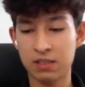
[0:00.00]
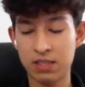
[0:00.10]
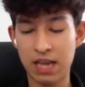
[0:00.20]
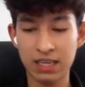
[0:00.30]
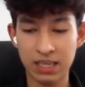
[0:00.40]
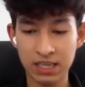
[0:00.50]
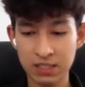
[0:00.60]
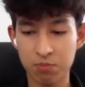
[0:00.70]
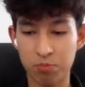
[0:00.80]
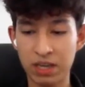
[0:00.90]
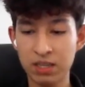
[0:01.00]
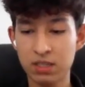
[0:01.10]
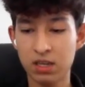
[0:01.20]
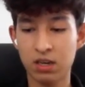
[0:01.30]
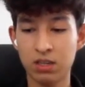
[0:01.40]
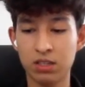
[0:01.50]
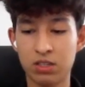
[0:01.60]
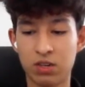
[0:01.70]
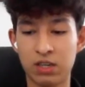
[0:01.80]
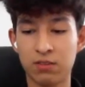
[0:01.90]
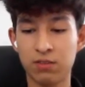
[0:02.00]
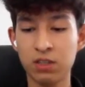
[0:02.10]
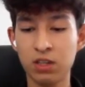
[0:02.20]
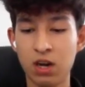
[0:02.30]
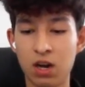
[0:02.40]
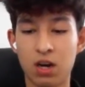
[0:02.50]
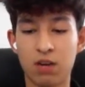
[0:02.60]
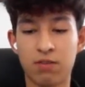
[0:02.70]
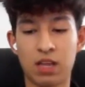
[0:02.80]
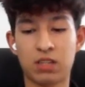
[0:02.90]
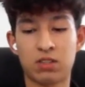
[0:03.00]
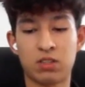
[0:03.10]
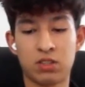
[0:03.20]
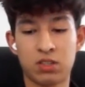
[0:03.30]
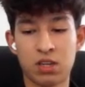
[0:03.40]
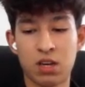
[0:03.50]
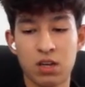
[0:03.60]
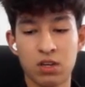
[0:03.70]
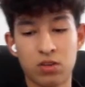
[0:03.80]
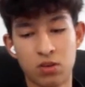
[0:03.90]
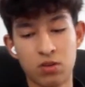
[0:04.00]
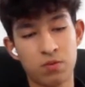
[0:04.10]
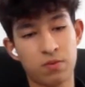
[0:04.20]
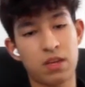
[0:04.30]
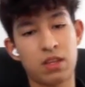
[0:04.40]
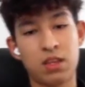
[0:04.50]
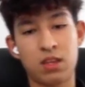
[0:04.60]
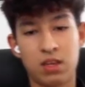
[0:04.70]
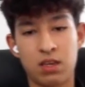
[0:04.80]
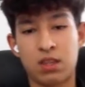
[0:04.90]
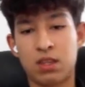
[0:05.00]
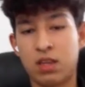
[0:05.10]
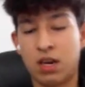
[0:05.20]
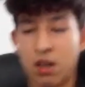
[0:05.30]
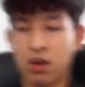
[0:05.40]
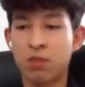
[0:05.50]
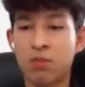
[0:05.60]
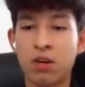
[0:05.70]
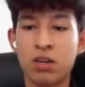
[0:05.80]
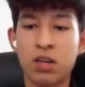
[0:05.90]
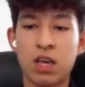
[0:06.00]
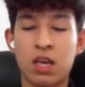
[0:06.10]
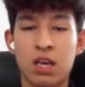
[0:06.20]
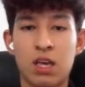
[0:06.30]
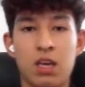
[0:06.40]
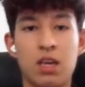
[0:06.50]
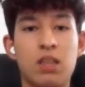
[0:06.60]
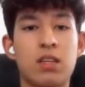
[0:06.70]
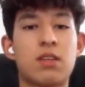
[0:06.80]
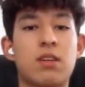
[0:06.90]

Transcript: is based on the transfer of electrons. So in the ionic bond is